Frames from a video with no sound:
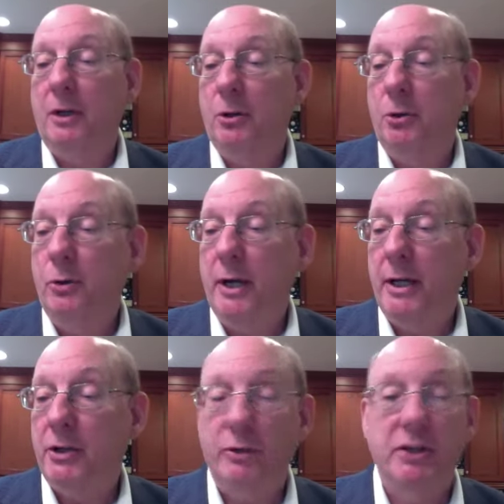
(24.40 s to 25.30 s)
who
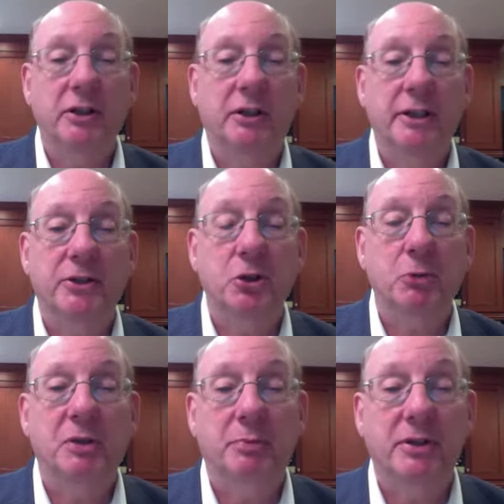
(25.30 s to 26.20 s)
has recently
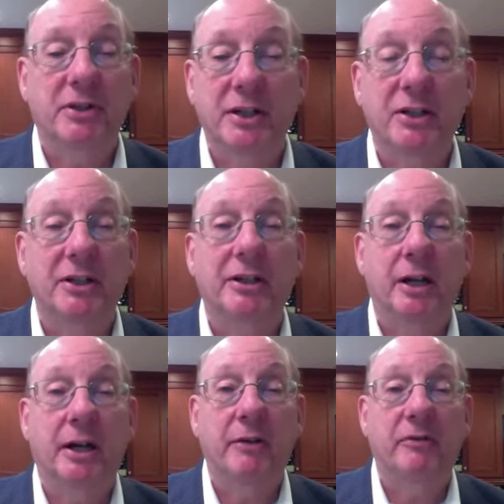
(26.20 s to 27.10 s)
assumed the position
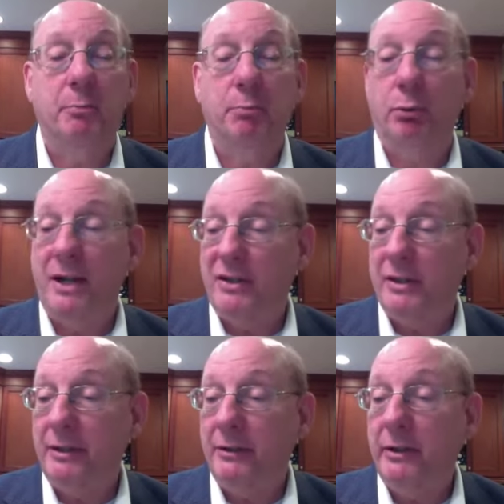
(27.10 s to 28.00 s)
of
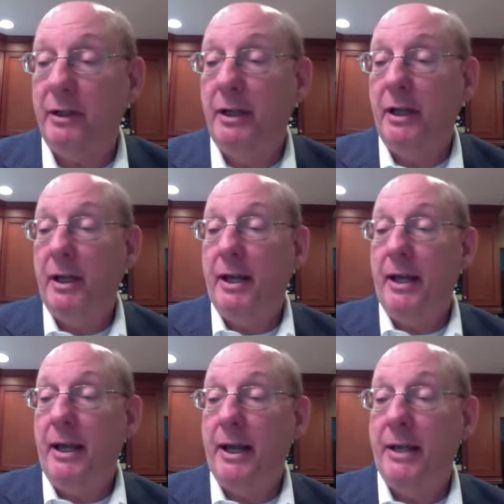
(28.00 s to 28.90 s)
president
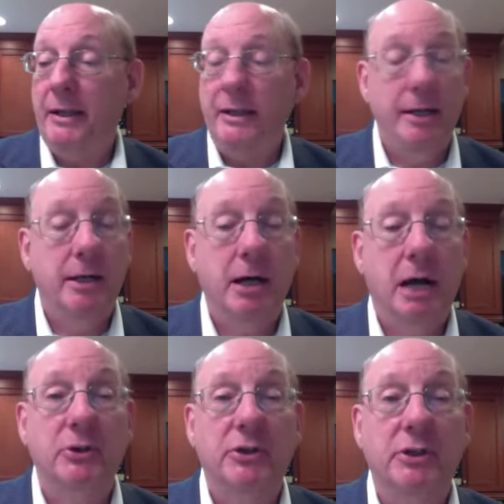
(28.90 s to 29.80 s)
at an e
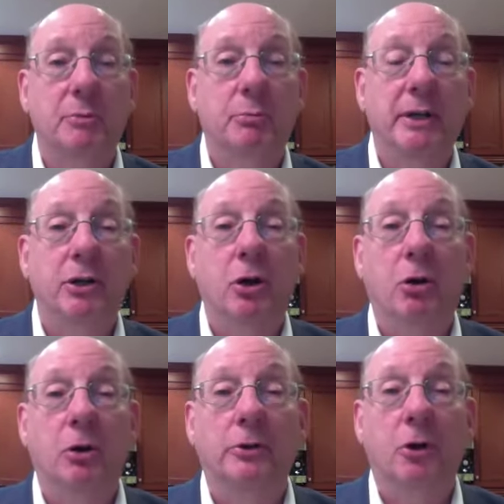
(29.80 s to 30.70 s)
commerce company
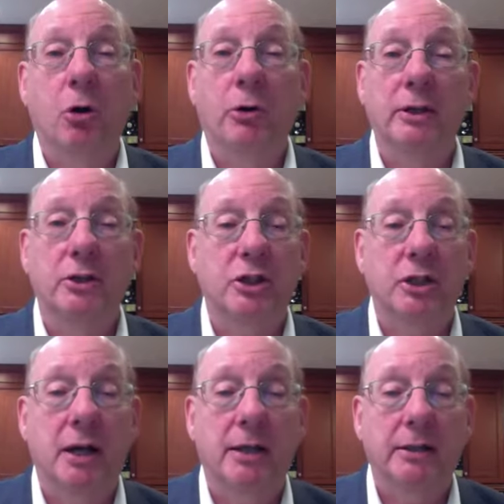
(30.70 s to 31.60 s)
called
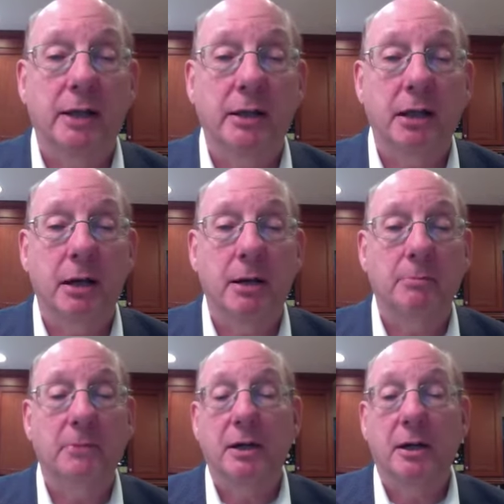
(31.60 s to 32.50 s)

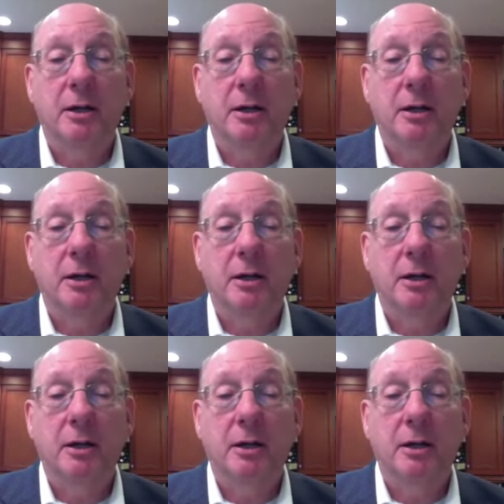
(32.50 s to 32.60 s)
orangeshine.com.